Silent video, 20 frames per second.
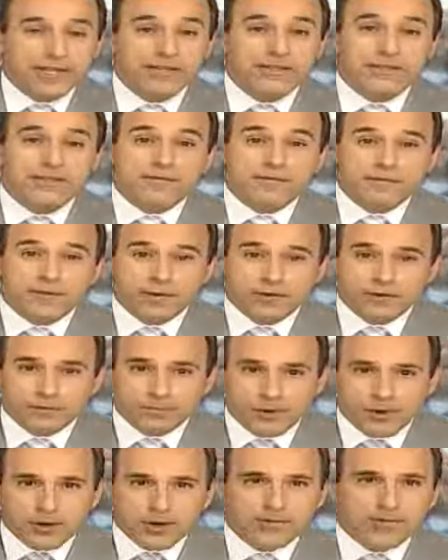In the
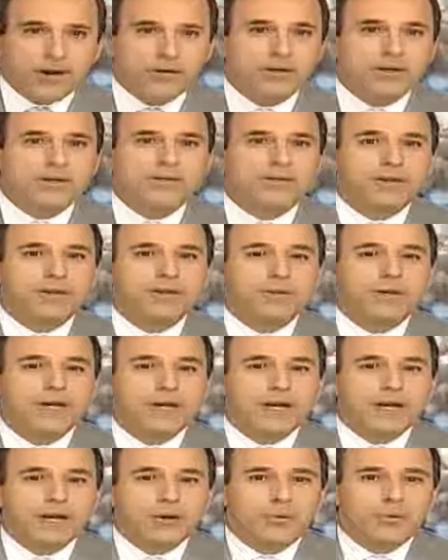first part of our interview,
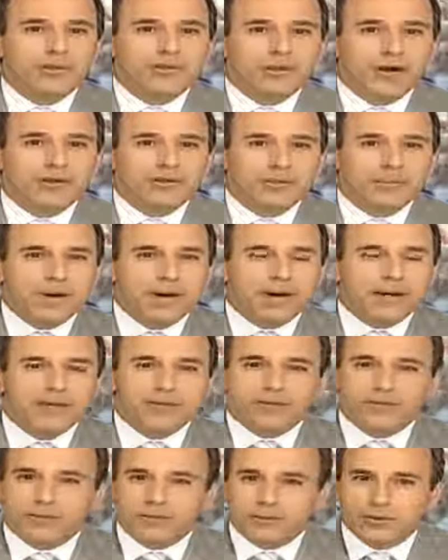we talked about
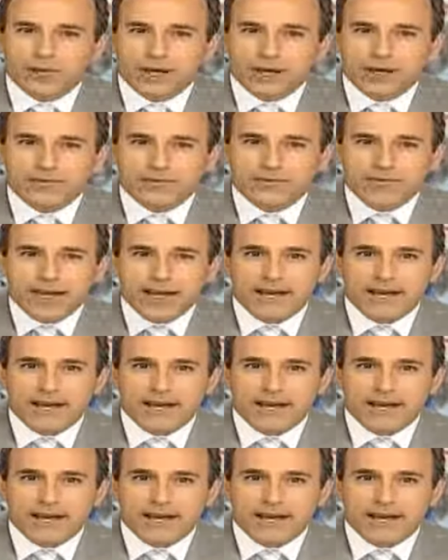his new love